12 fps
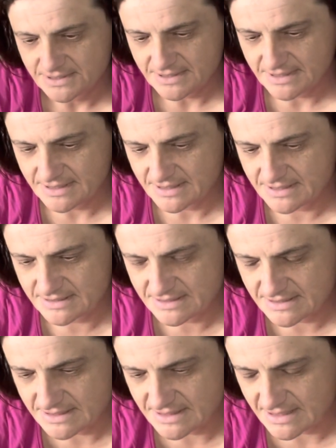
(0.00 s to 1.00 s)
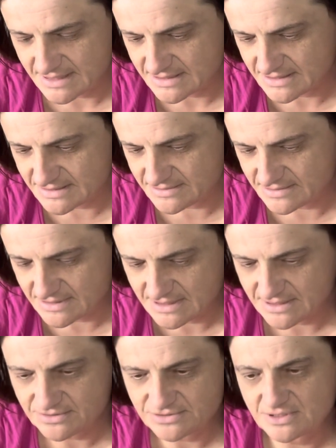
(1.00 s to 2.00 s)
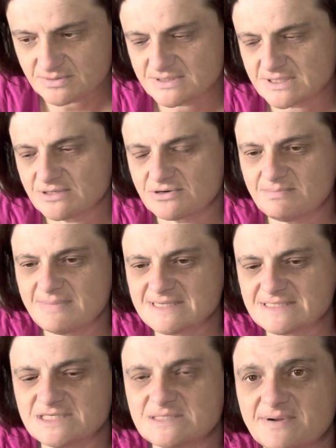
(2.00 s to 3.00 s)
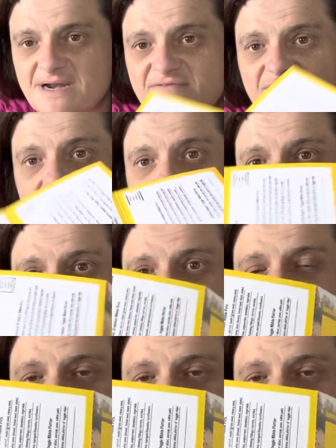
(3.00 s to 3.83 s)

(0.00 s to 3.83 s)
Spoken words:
And yeah, and then there's always a little message, but every month